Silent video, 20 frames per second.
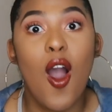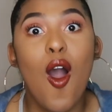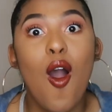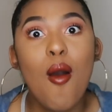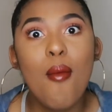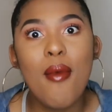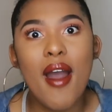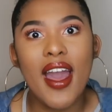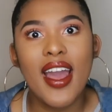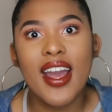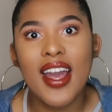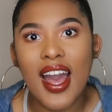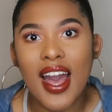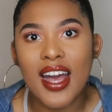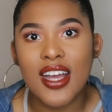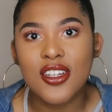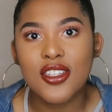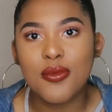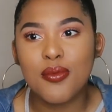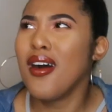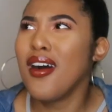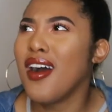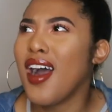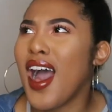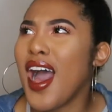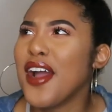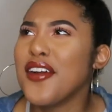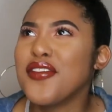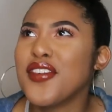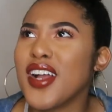Oh my gosh.
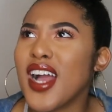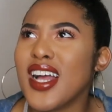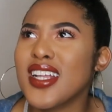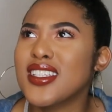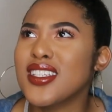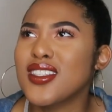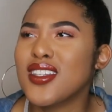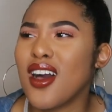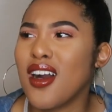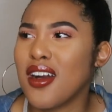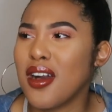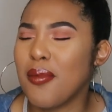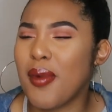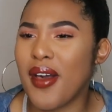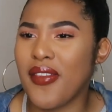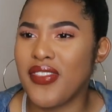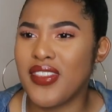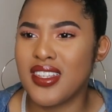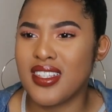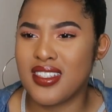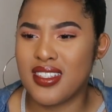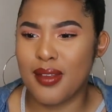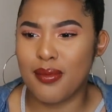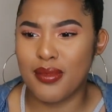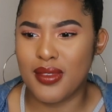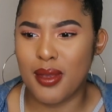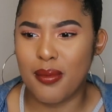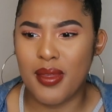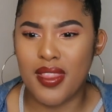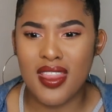I forgot to talk about this
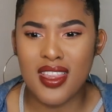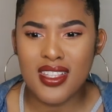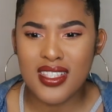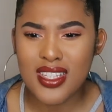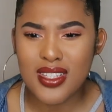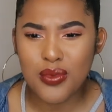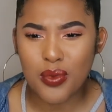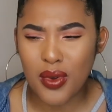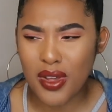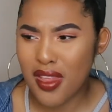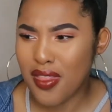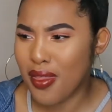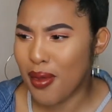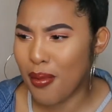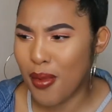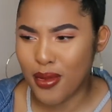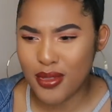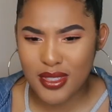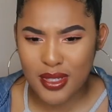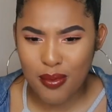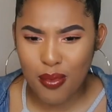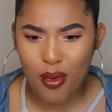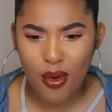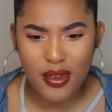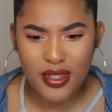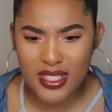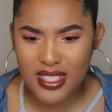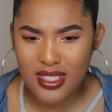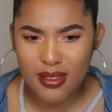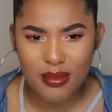symptom, and this is one of the most
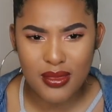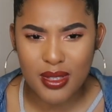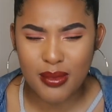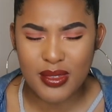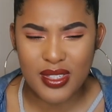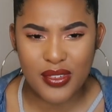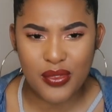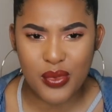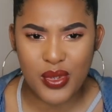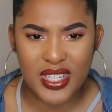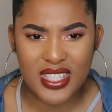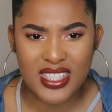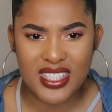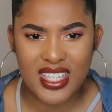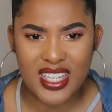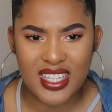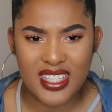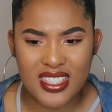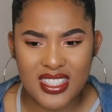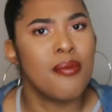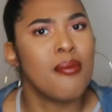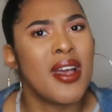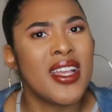important symptoms of week 6.